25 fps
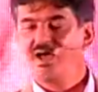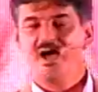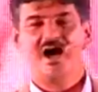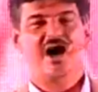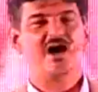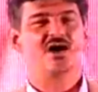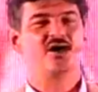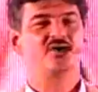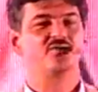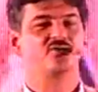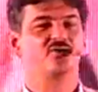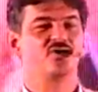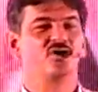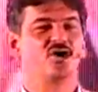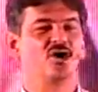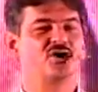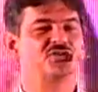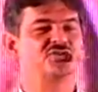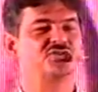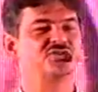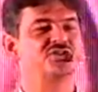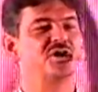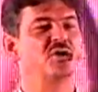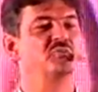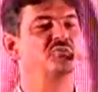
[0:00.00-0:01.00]
I have
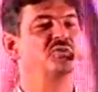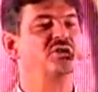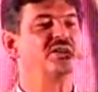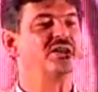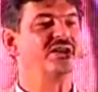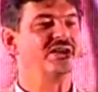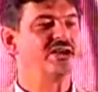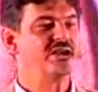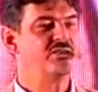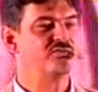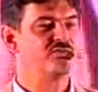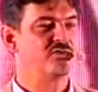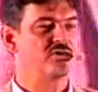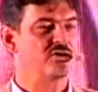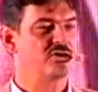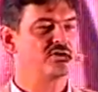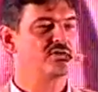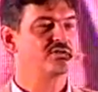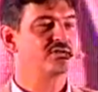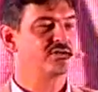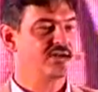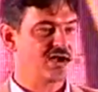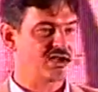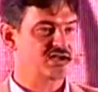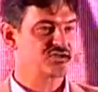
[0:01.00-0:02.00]
lost a believer.
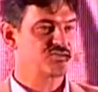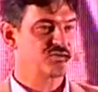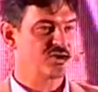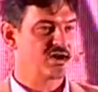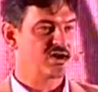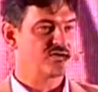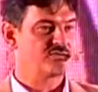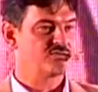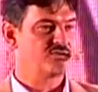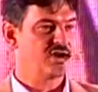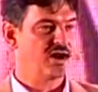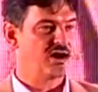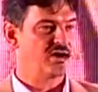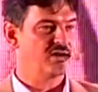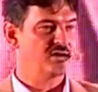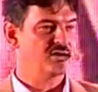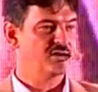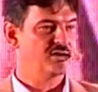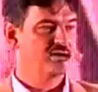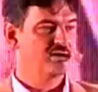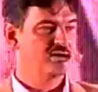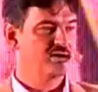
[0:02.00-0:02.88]
That's what I've done.